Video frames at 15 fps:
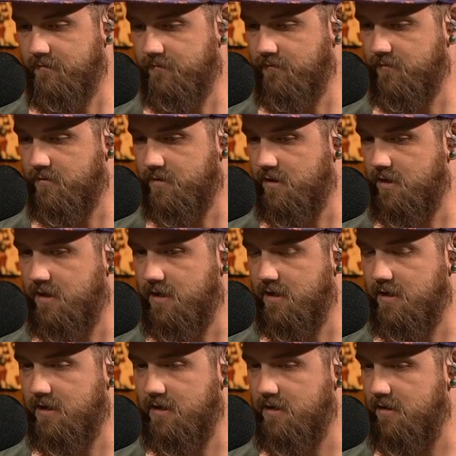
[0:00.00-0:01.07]
For
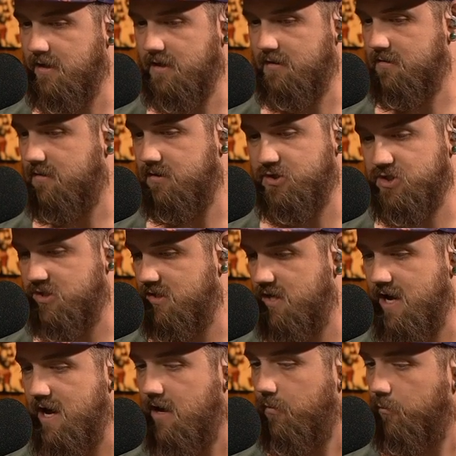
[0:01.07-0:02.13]
uh, like, there's
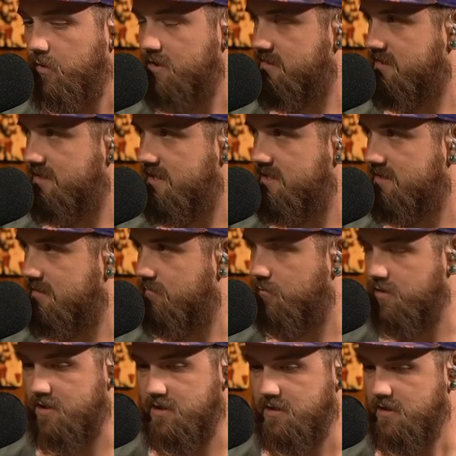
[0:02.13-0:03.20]
not one season
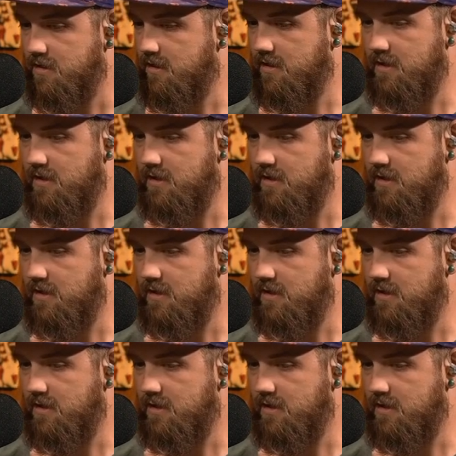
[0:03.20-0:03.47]
where